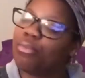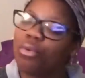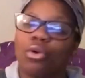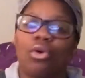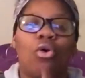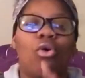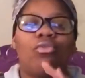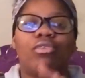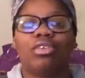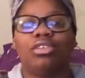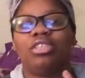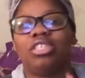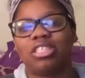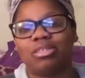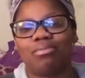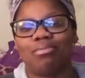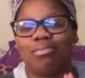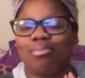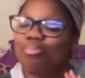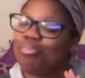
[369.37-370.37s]
over
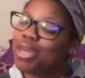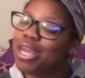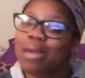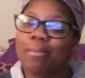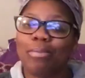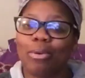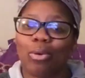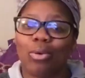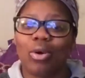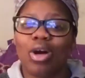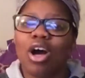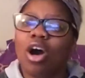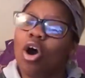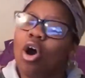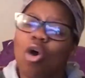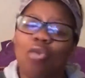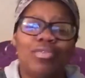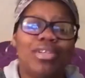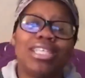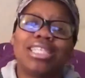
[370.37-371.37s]
these people,
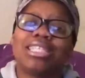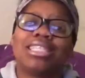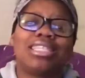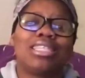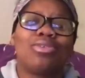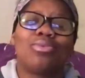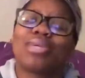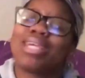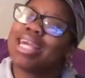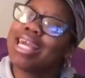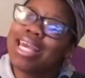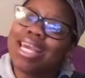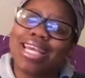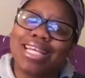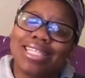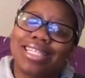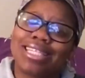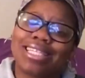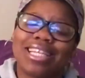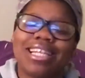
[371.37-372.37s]
over these little
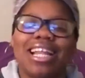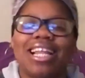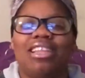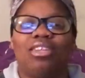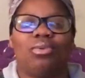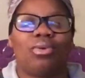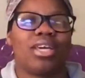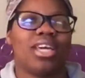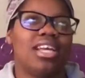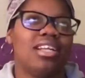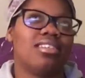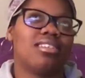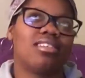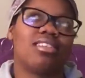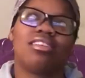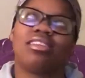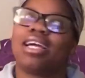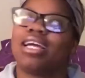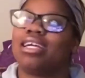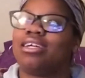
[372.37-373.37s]
kids. They're not little kids.
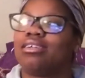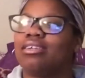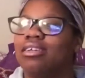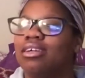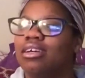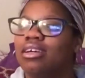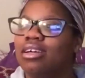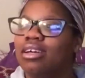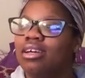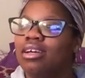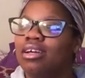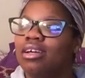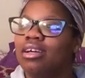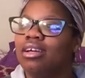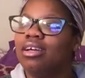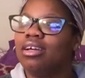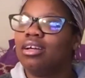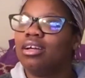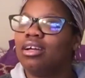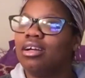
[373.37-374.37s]
They're like,
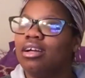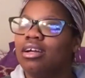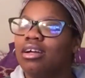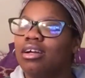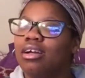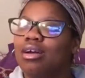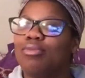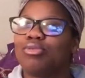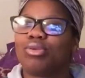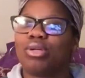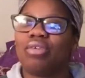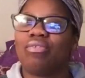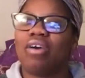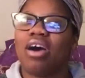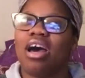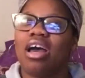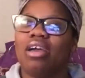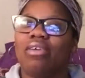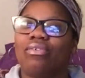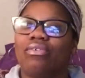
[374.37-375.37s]
I'm
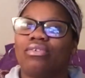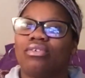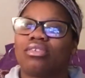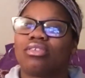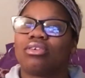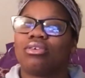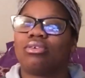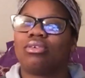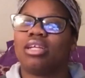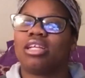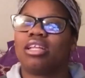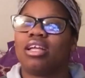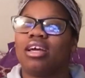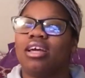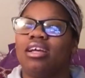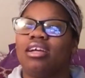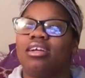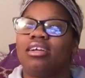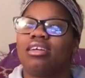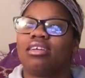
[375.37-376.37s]
25. So they're
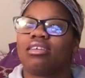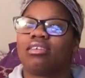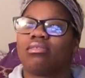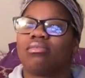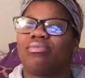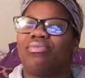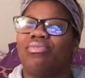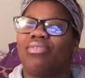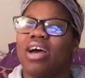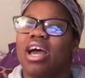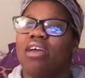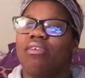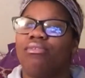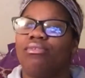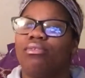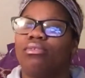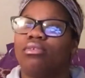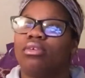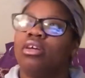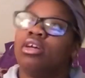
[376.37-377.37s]
like
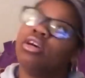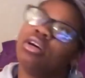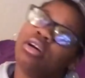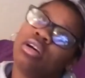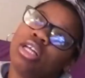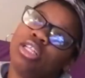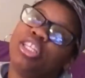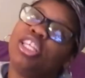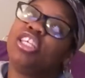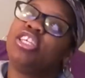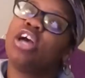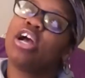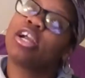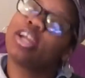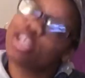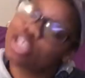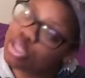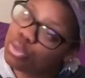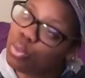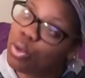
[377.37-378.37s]
five. The
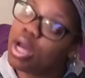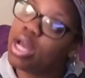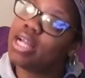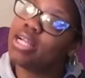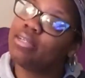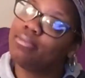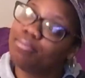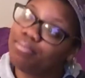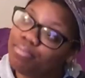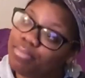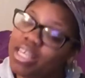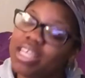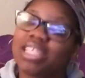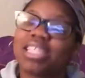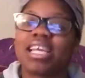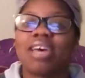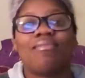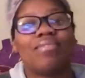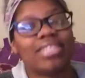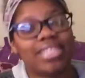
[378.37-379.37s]
youngest one
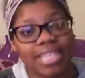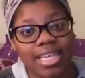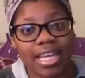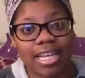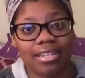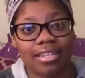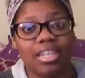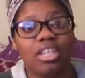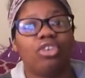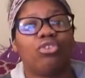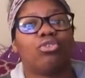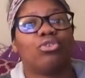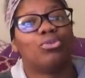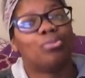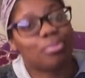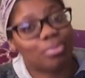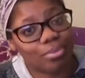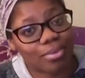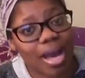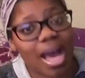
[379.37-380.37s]
is 17 in the
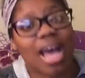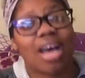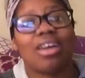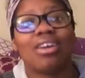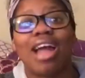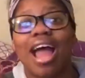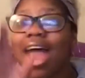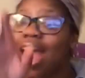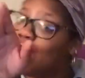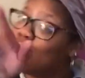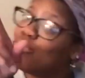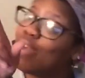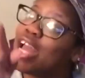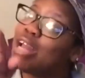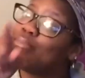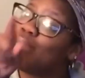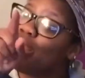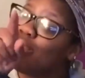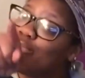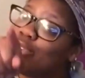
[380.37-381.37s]
group. I
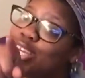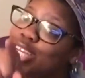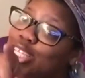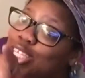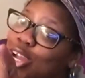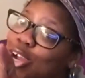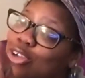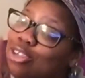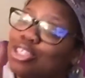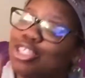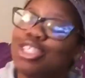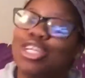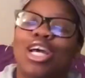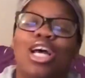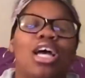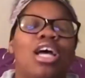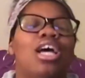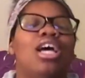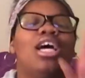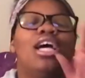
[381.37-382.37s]
read my research.
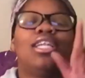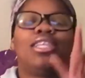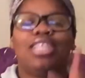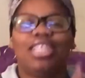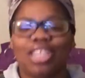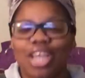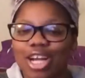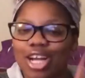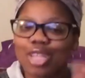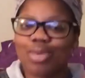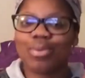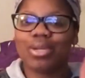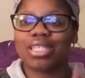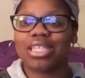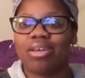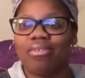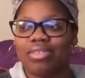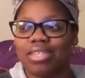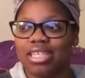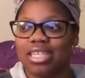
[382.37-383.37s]
The youngest one is
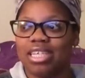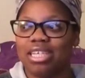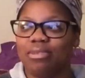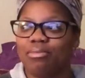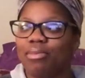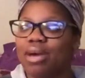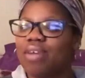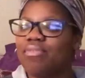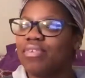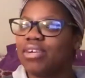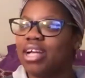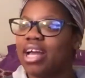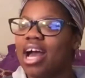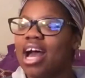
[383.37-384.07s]
17, but I